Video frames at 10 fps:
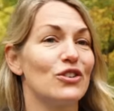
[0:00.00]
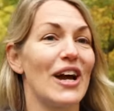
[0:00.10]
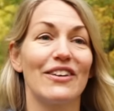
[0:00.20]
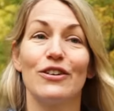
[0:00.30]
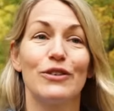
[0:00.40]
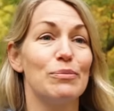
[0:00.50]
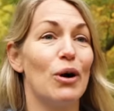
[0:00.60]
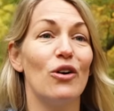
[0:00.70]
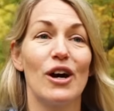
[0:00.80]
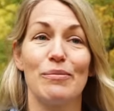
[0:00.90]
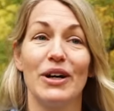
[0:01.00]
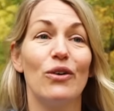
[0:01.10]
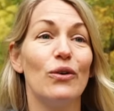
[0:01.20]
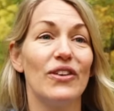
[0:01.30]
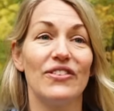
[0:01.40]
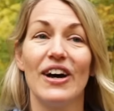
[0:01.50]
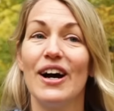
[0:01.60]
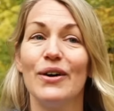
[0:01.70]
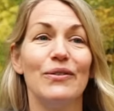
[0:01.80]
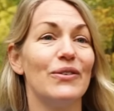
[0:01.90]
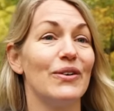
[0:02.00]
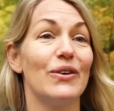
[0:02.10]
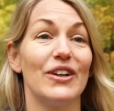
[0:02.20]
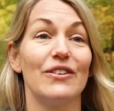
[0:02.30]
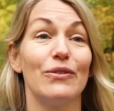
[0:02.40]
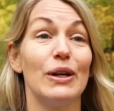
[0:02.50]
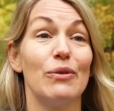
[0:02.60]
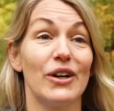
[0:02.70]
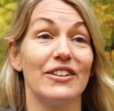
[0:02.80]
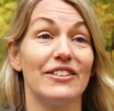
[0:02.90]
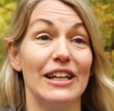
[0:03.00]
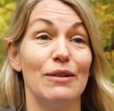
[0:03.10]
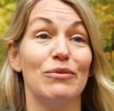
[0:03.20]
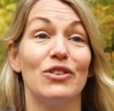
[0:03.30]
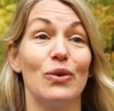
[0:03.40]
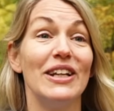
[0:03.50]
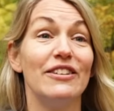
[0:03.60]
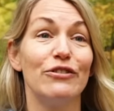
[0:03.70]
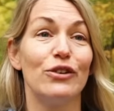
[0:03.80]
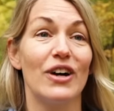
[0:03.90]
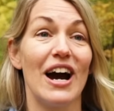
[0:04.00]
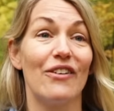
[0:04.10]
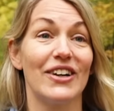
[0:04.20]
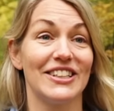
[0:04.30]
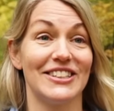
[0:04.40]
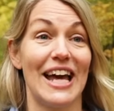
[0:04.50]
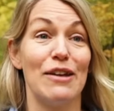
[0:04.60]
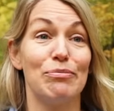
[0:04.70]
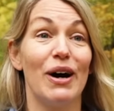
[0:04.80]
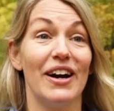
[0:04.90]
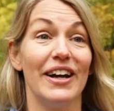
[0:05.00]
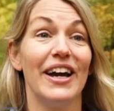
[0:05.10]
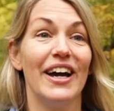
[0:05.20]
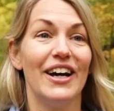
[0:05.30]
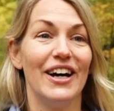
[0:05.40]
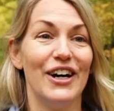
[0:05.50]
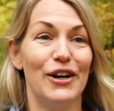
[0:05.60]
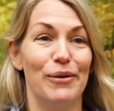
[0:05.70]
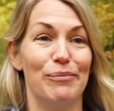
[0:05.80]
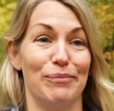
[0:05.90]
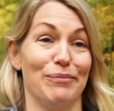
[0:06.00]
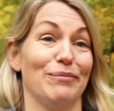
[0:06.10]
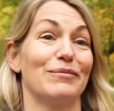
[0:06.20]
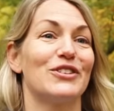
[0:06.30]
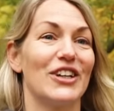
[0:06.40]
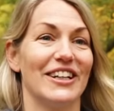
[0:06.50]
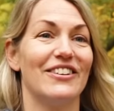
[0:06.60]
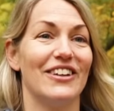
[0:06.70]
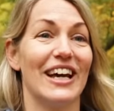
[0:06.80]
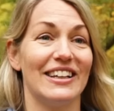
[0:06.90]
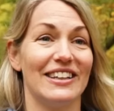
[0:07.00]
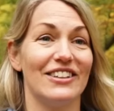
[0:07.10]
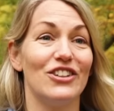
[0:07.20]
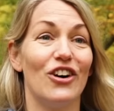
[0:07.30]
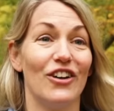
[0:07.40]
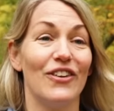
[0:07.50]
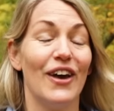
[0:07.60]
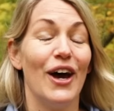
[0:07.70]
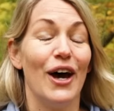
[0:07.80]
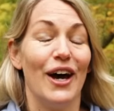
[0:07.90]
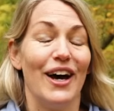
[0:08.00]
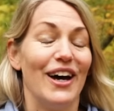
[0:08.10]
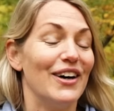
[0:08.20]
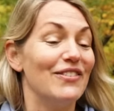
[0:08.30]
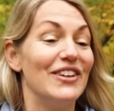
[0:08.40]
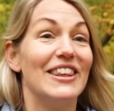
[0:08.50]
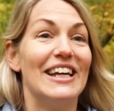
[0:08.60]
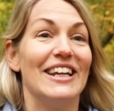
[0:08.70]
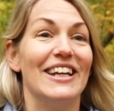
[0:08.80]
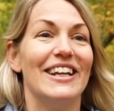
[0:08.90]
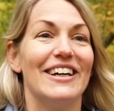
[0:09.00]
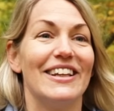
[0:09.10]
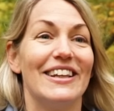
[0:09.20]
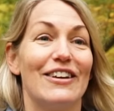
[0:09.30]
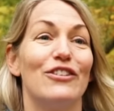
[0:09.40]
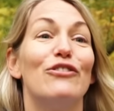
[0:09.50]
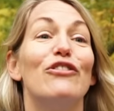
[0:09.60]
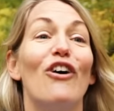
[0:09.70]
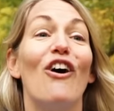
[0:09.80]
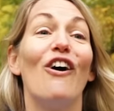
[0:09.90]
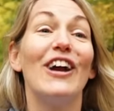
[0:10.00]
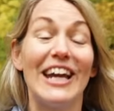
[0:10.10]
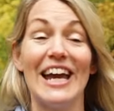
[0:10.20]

tracks of the polar bear all the time. We were we were team 24 hour standby, um, trying to get this shot. But then this fog